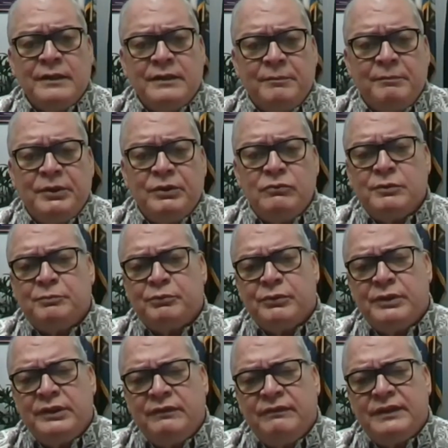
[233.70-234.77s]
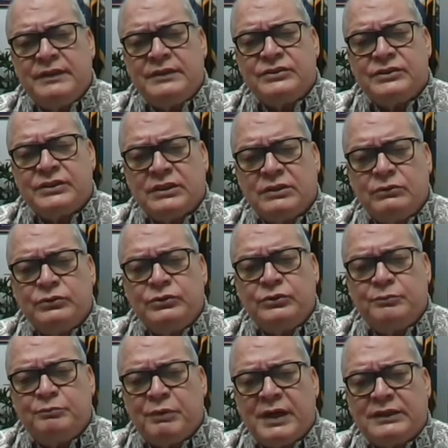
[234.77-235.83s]
The bill would prohibit
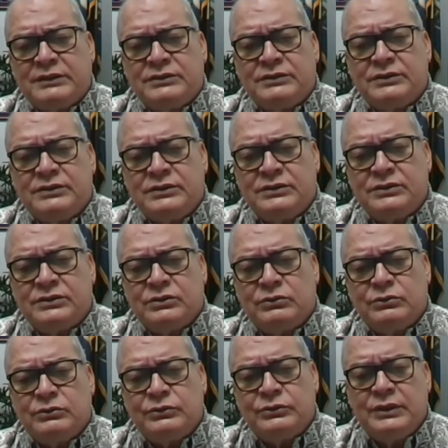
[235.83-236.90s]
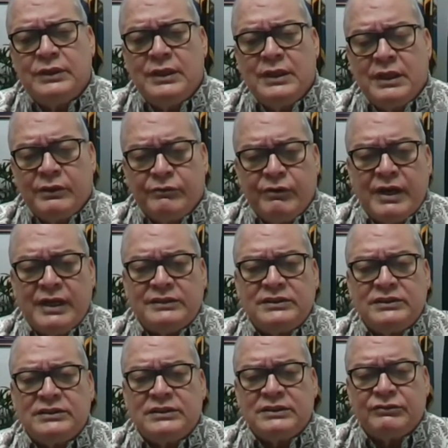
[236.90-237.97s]
seclusion practices in schools,
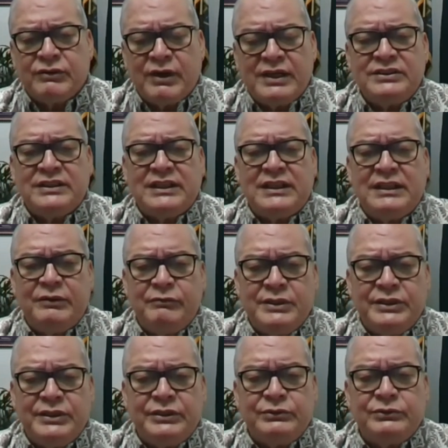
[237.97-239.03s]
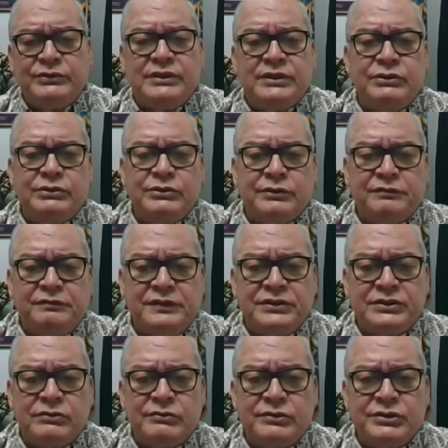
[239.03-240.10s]
drastically reduce the use of physical